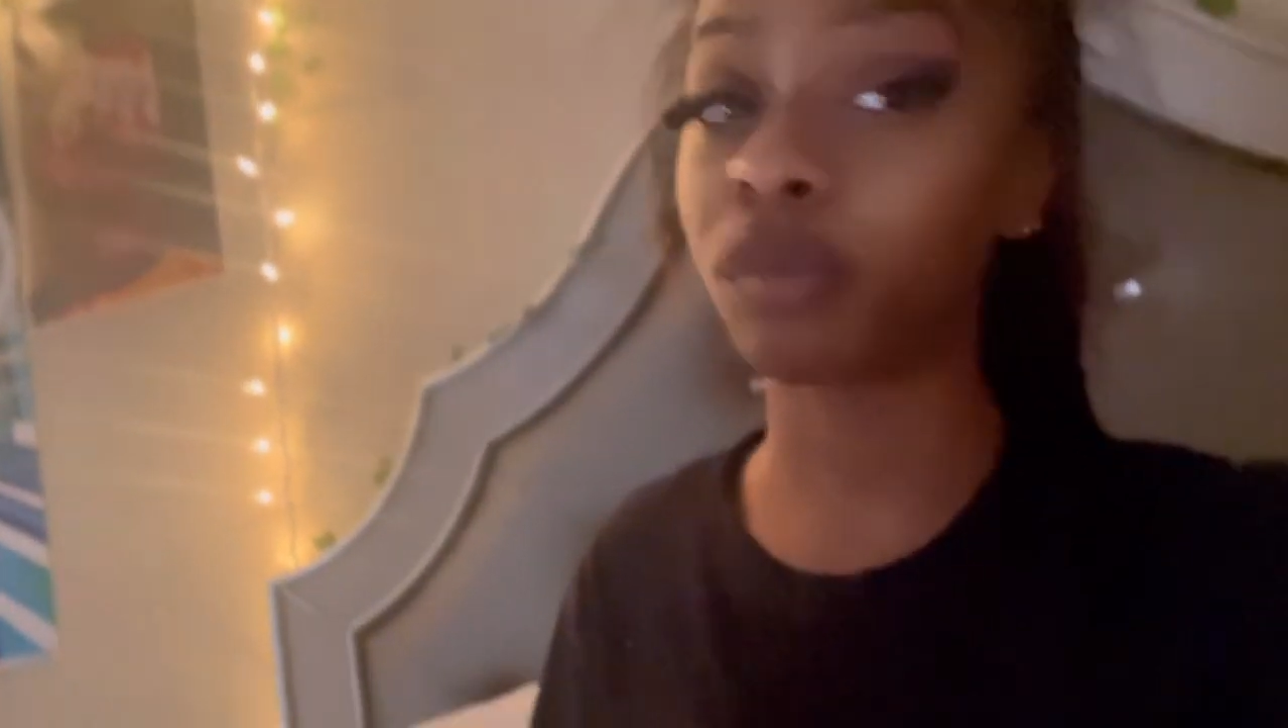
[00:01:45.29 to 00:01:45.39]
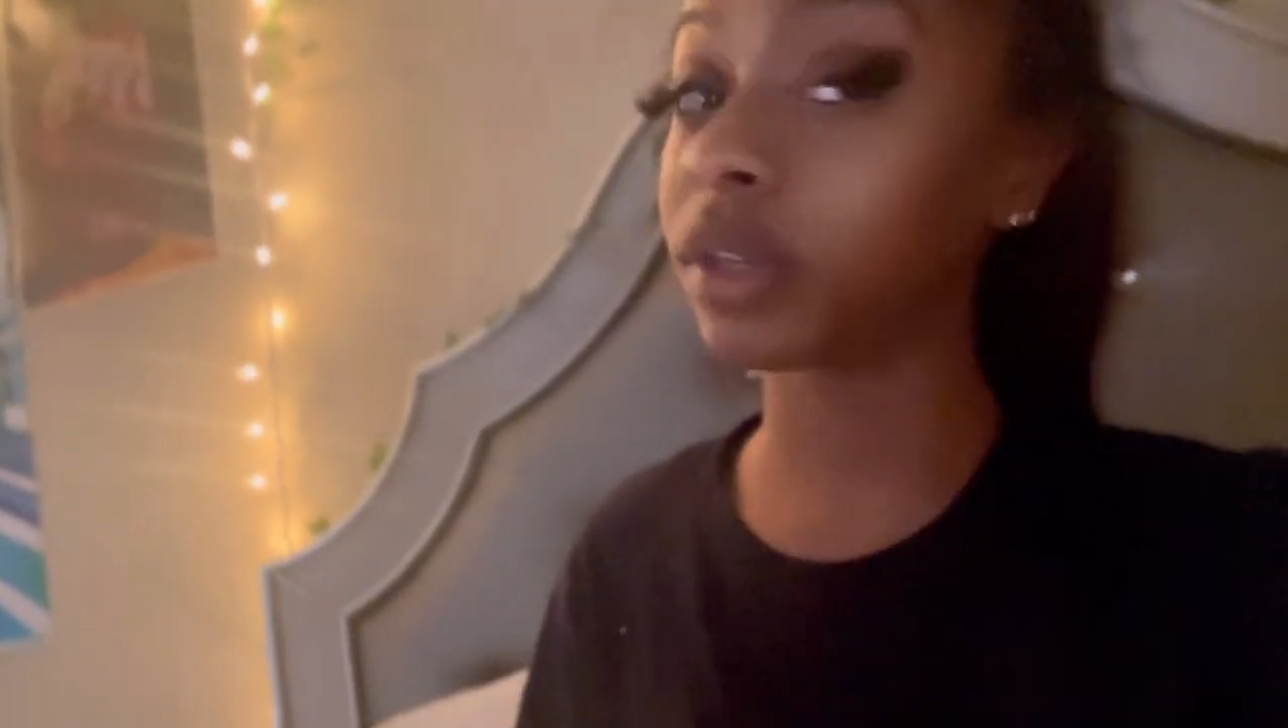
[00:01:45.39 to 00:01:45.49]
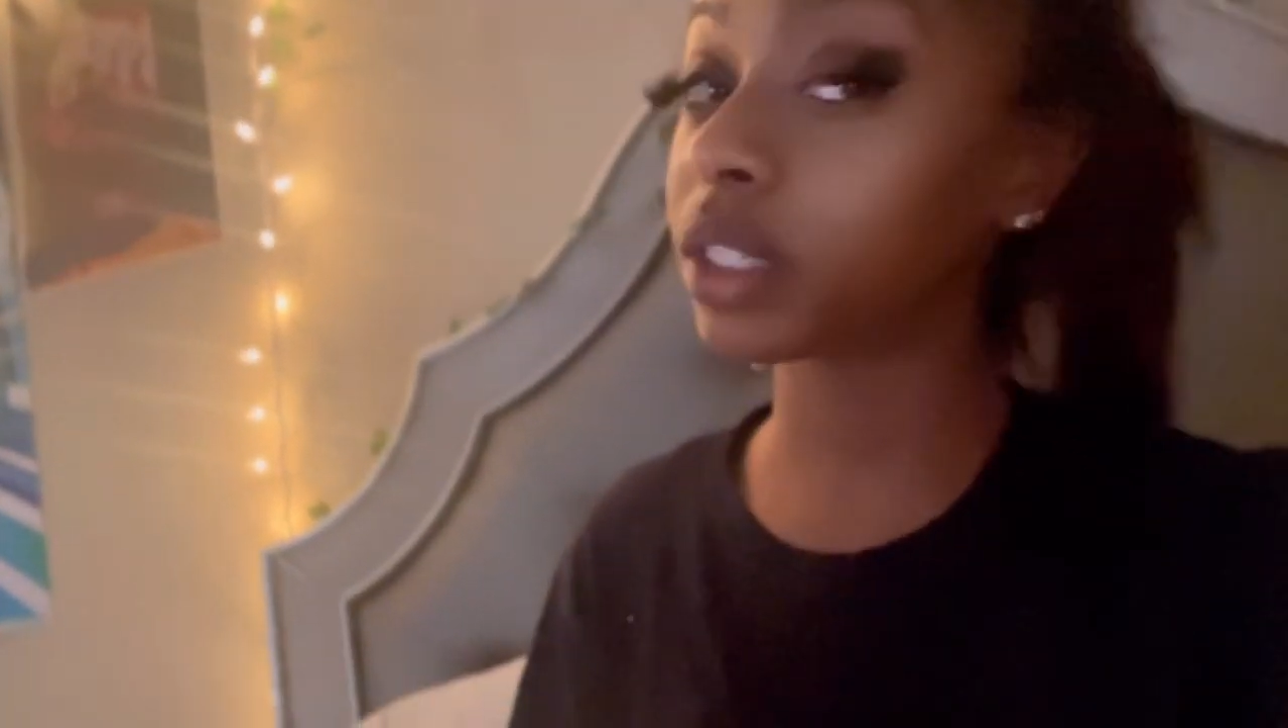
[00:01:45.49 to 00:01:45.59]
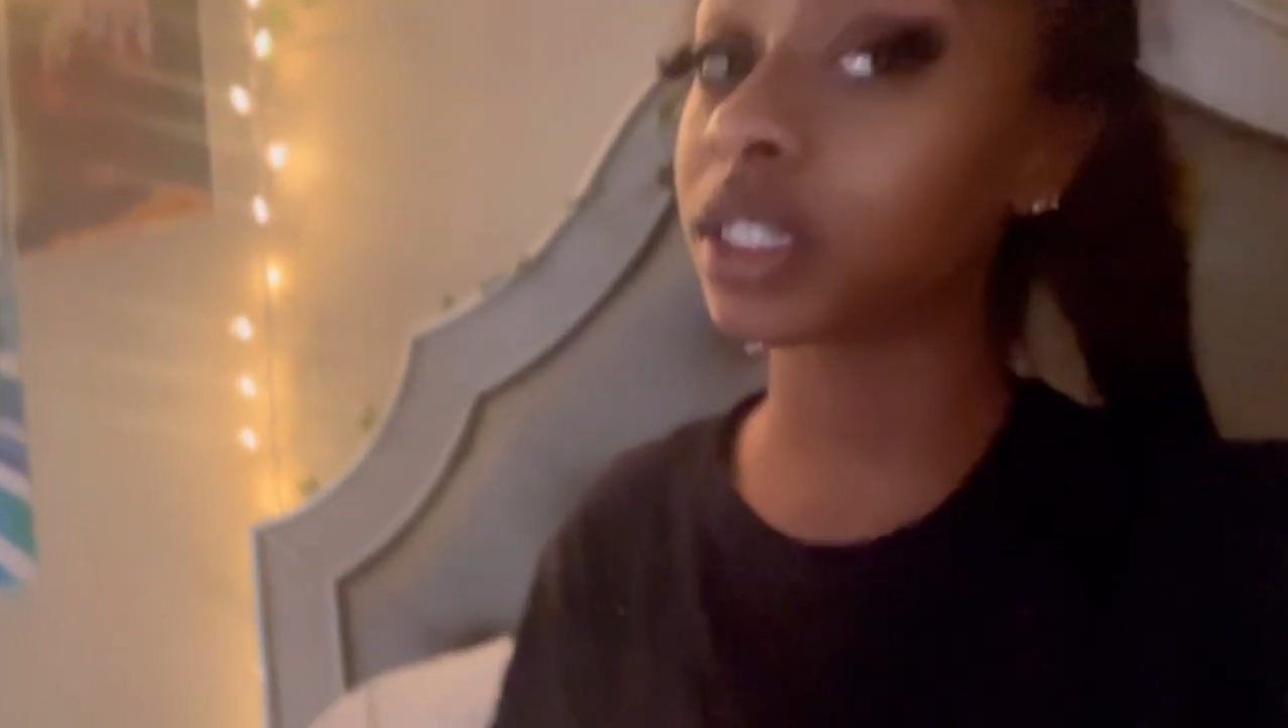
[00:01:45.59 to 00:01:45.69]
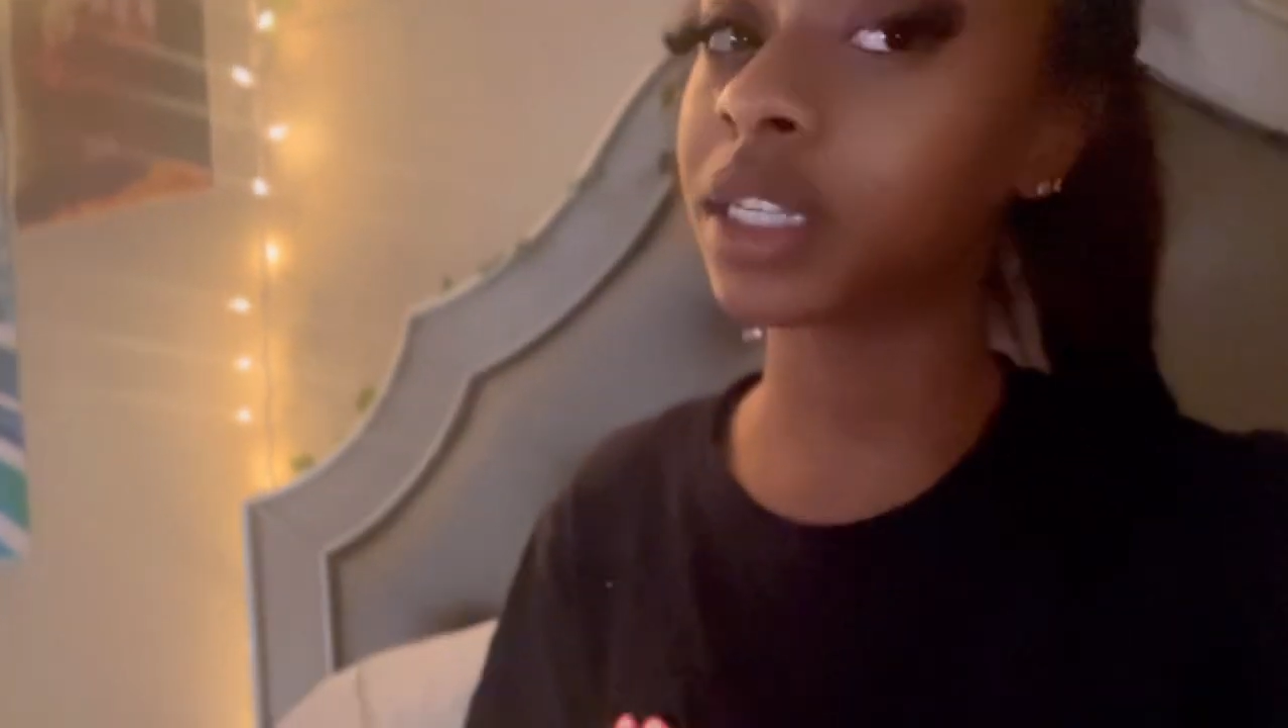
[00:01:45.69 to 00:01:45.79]

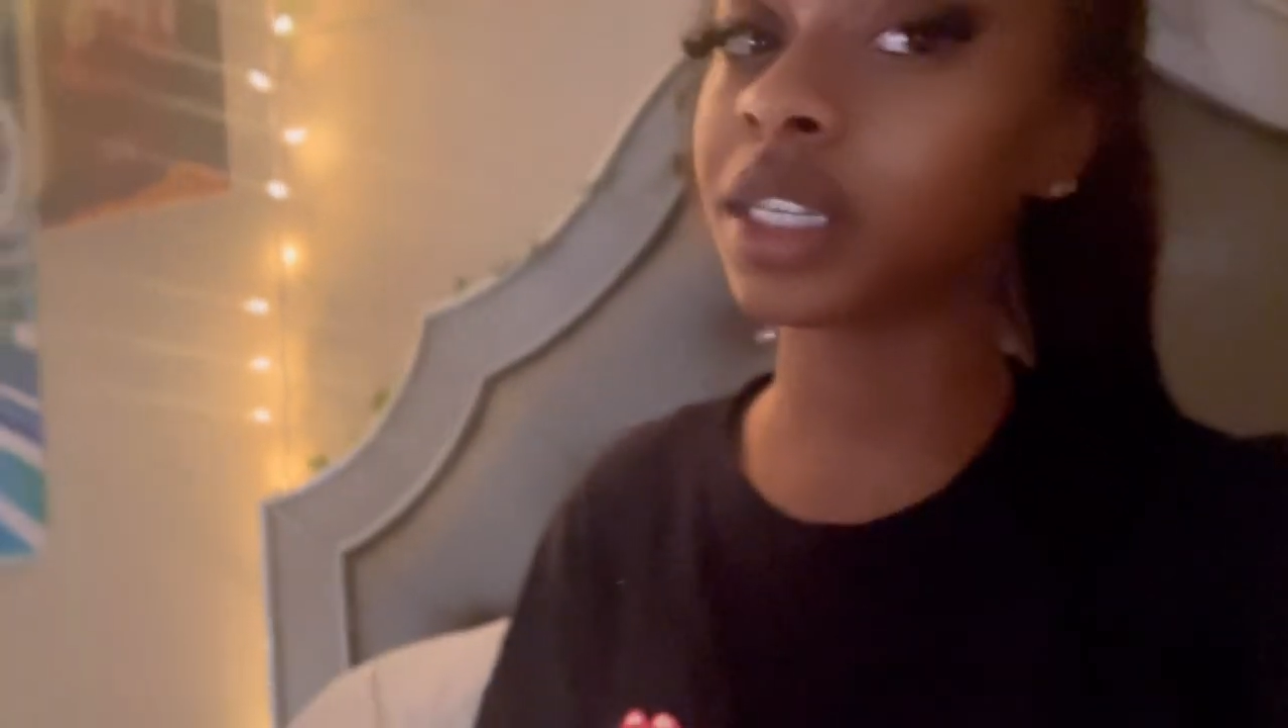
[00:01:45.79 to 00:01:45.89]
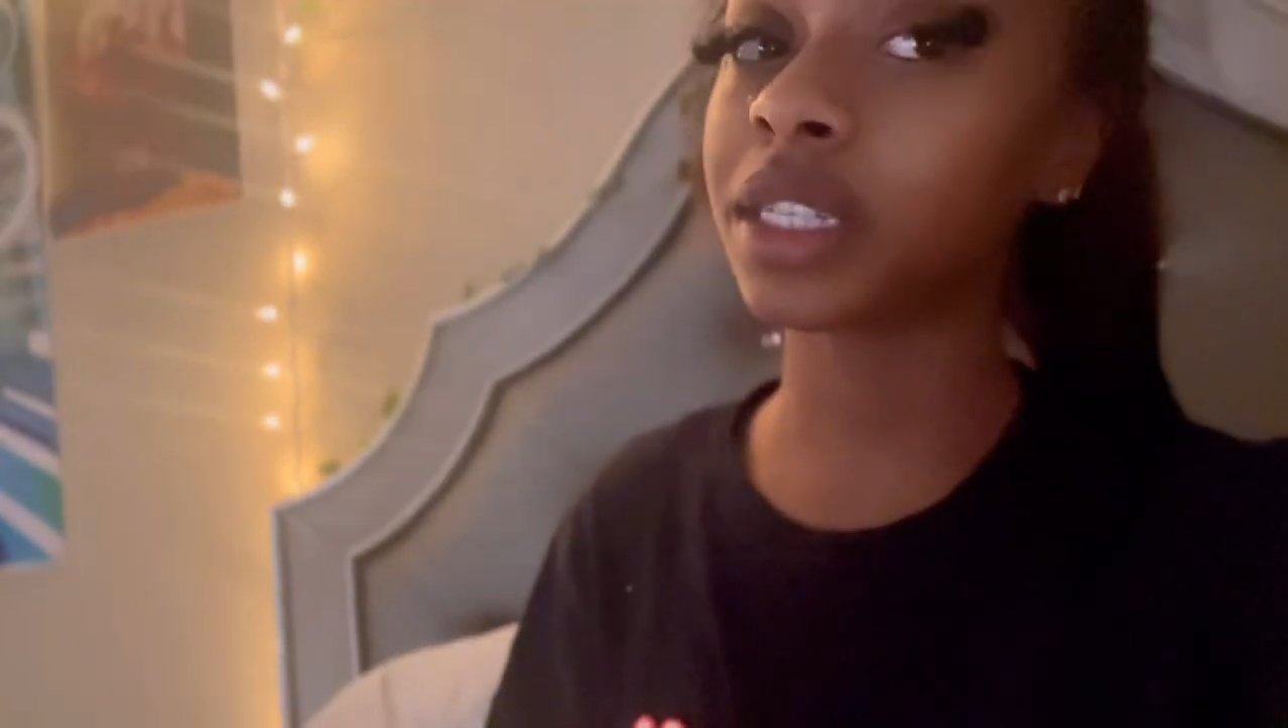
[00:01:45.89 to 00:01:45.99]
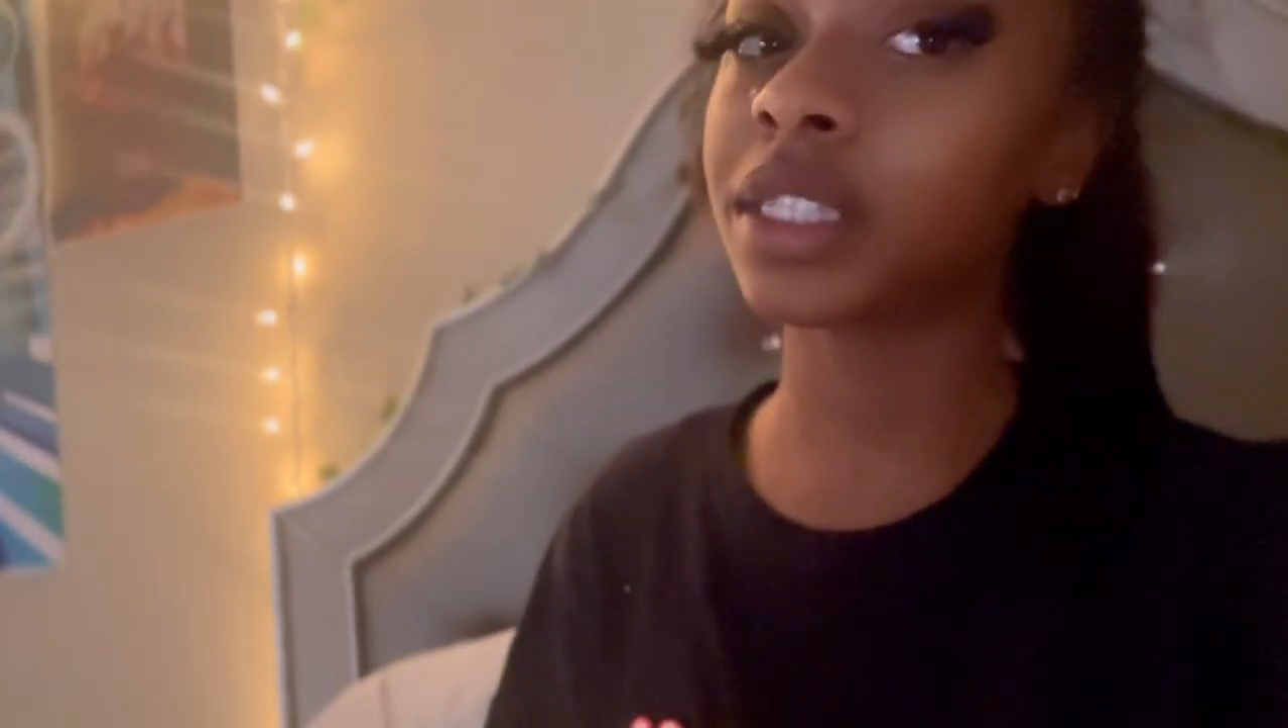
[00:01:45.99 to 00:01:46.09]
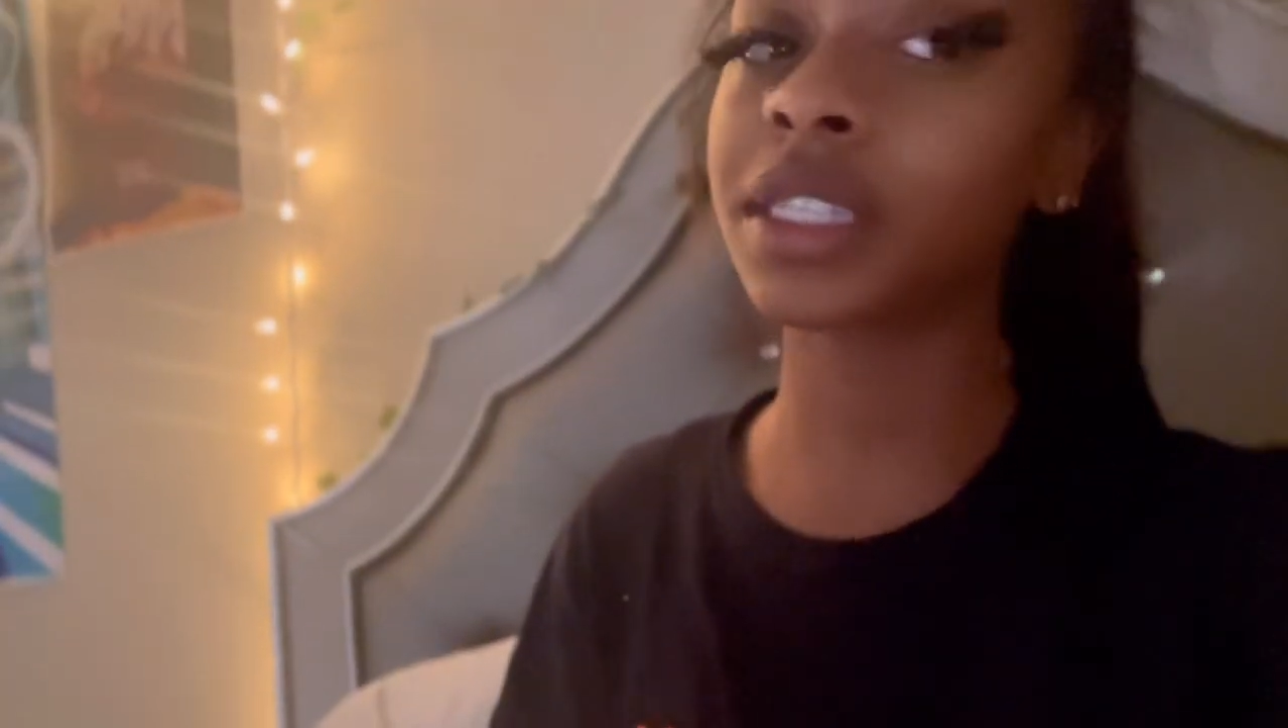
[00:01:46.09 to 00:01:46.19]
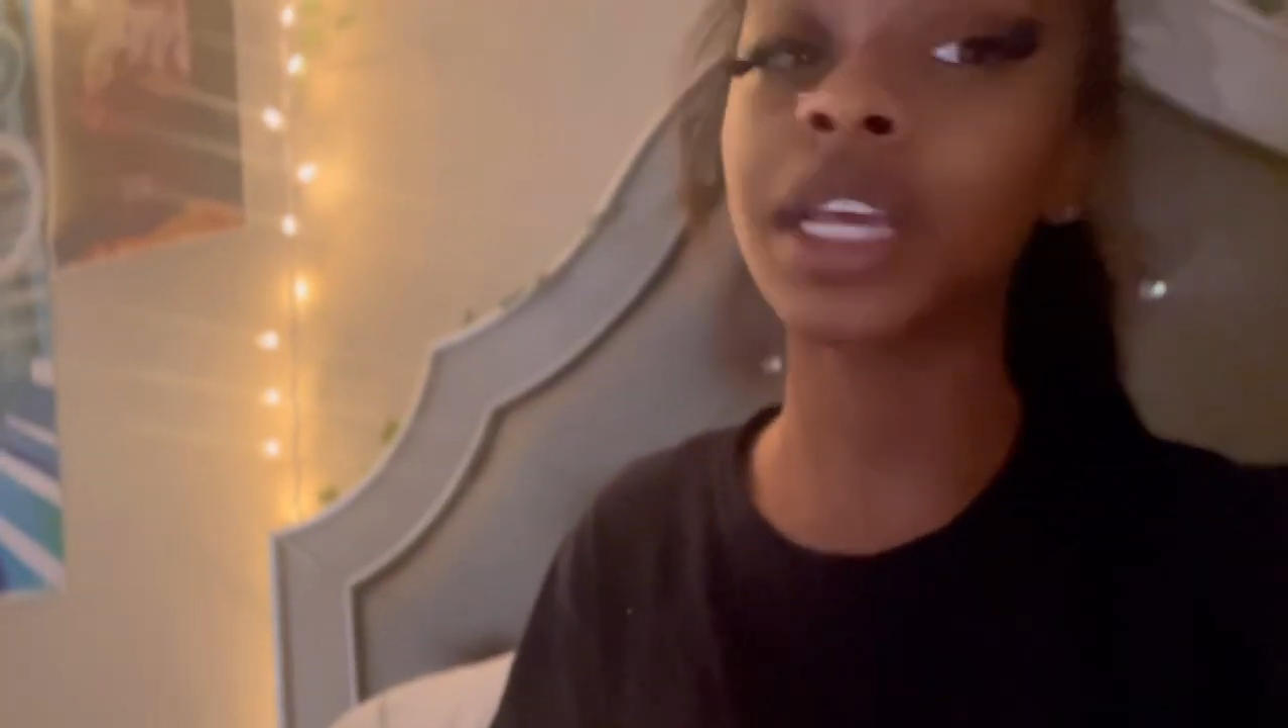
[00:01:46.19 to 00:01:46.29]

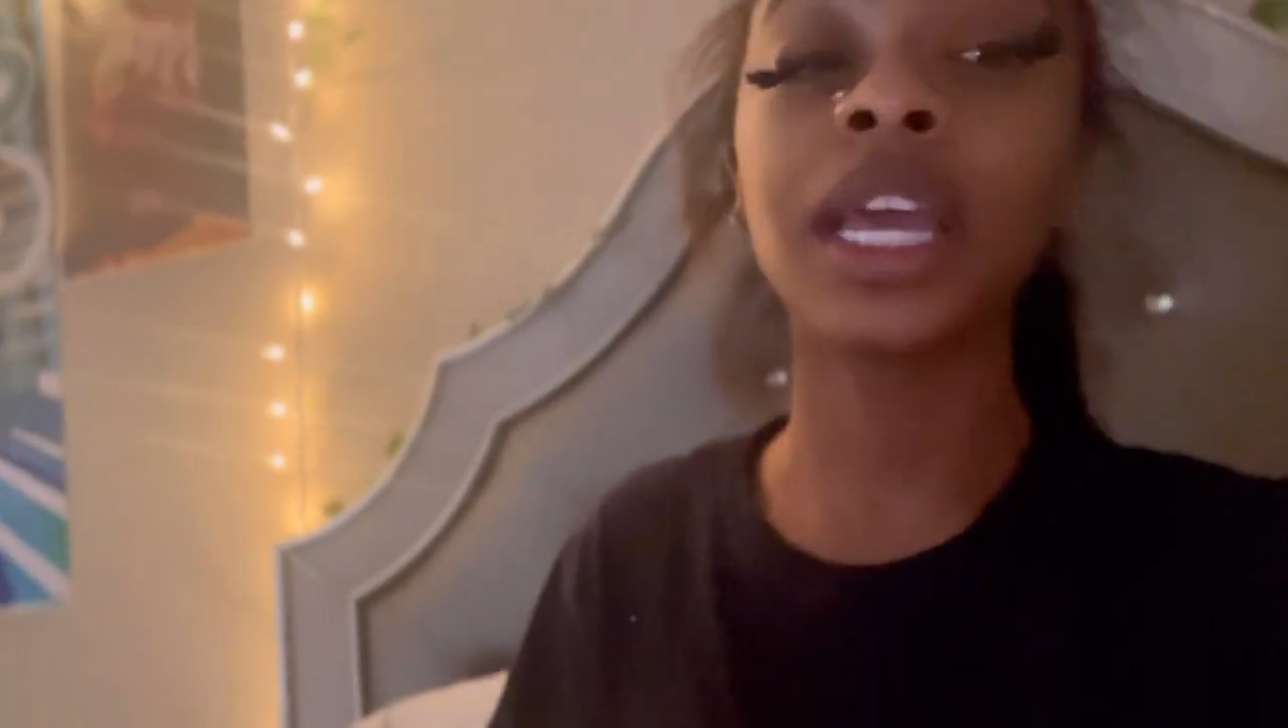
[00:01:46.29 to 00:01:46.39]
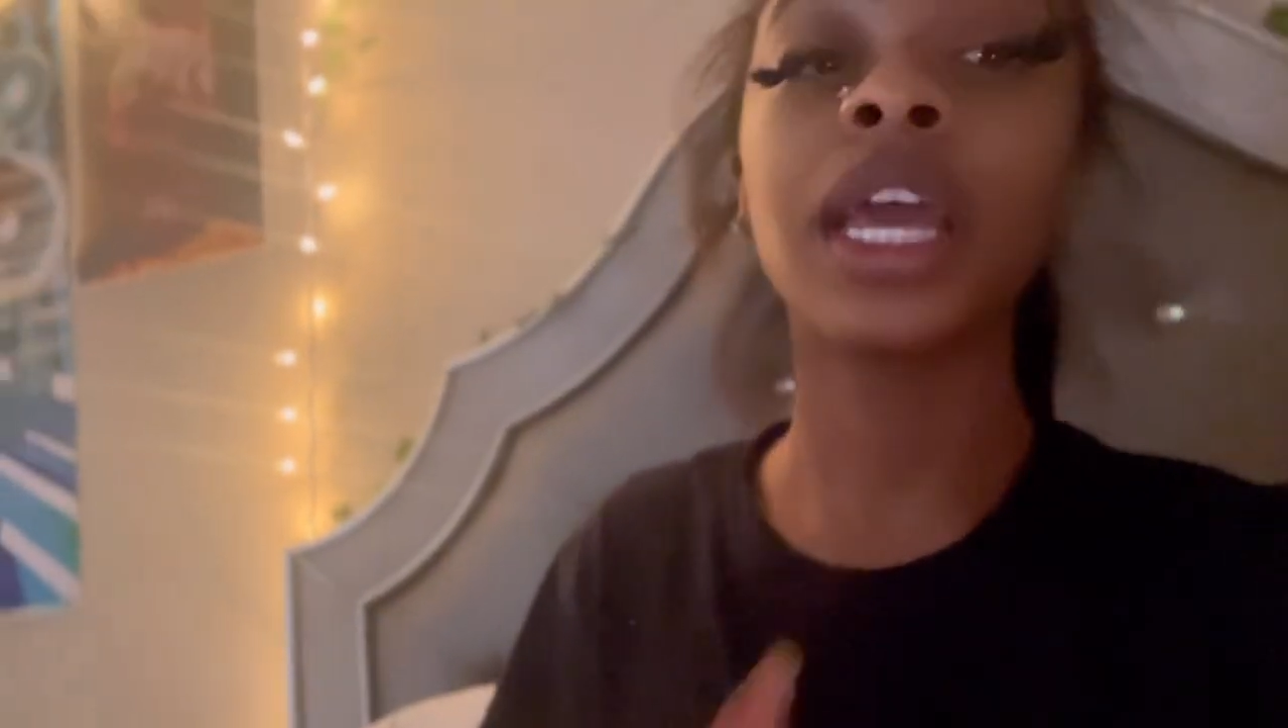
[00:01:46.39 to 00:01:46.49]
business